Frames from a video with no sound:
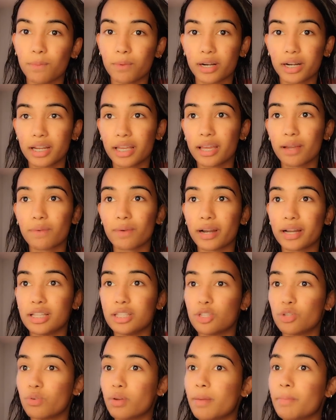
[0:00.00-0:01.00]
we're going to get right
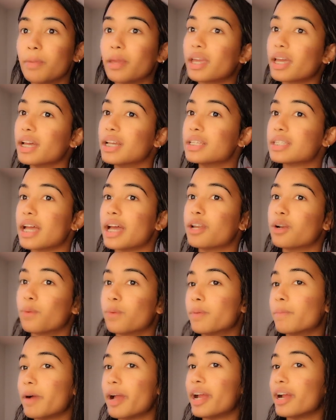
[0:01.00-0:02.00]
into it because I don't
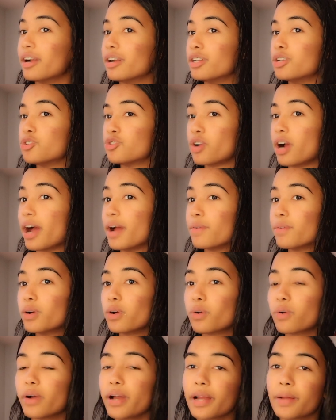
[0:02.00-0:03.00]
want my hair to dry real
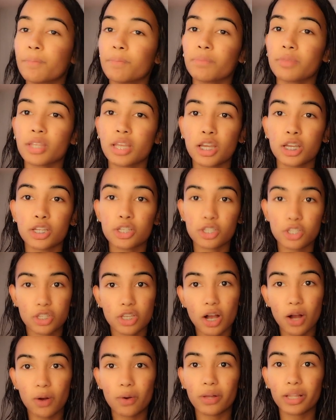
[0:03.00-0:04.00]
quick.
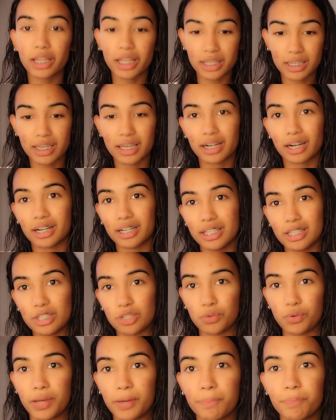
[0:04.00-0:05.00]
So let's get on
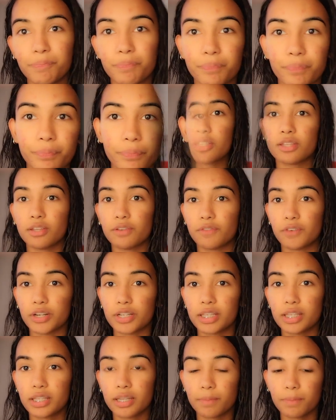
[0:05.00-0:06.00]
into it. So the
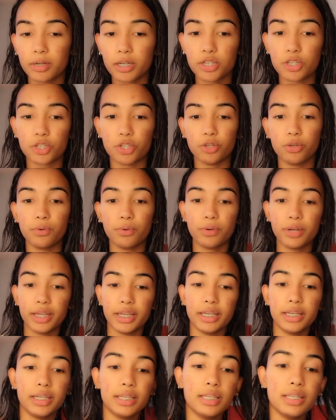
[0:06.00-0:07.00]
first thing that I'm going to do
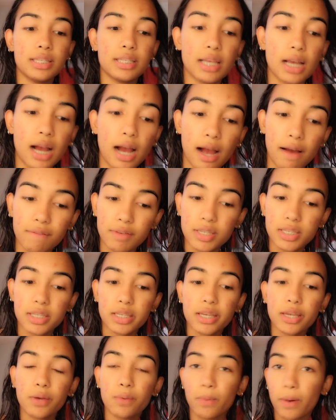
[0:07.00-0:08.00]
is
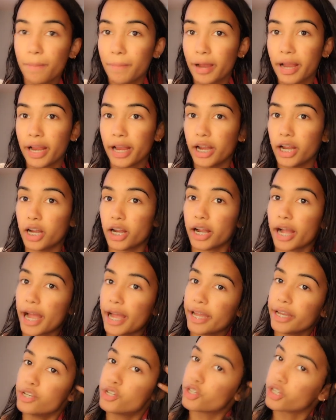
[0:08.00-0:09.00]
obviously wet my hair.
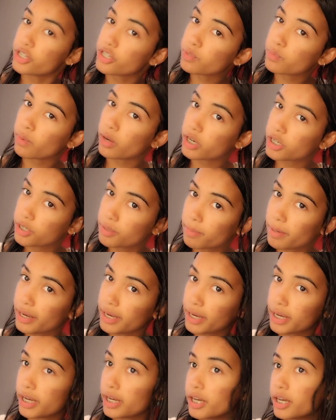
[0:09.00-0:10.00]
I just washed my
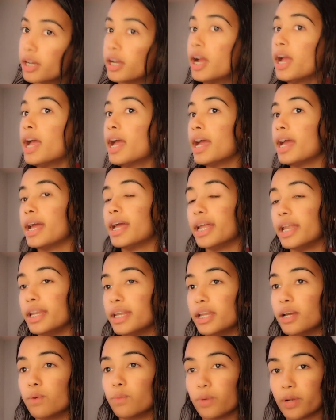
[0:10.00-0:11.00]
hair,
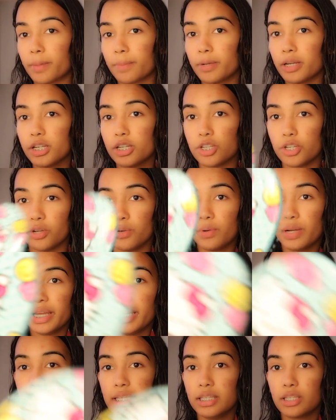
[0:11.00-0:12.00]
and what I'm going to do
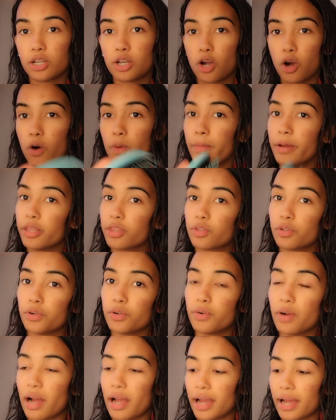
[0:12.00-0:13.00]
is comb it
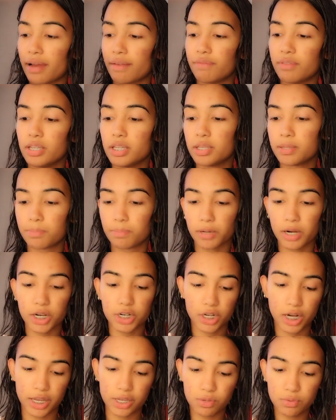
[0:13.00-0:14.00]
through. I have this
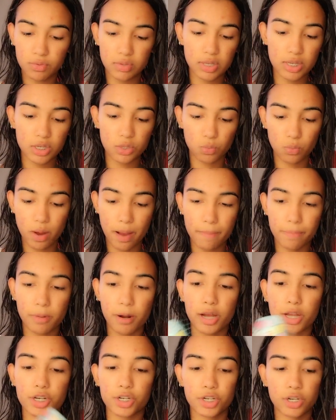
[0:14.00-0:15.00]
brush. I use this wet
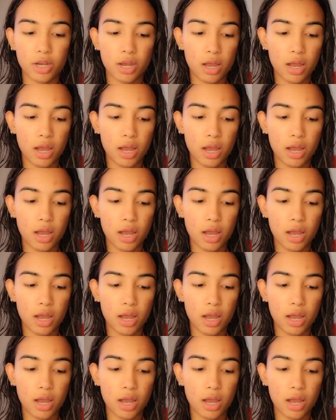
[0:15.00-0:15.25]
brush